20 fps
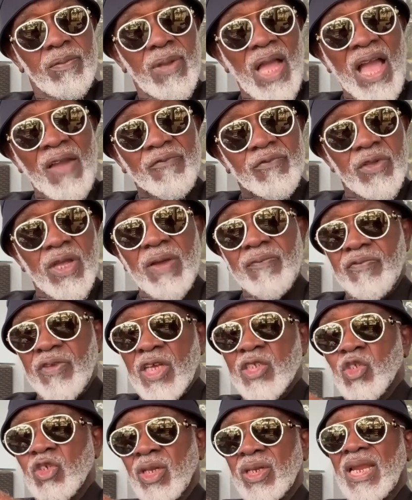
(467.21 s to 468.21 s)
of the
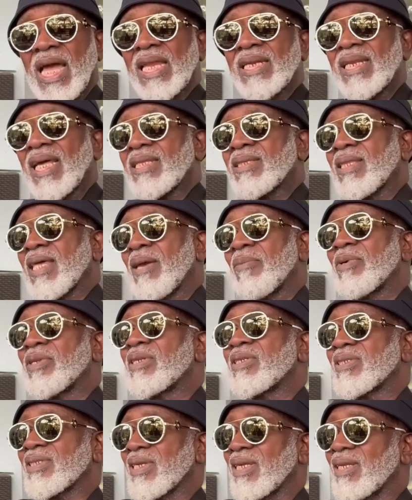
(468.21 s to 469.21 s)
aviation at that time in
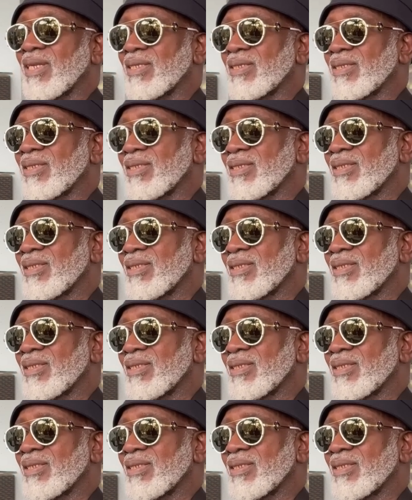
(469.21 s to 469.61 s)
the Senate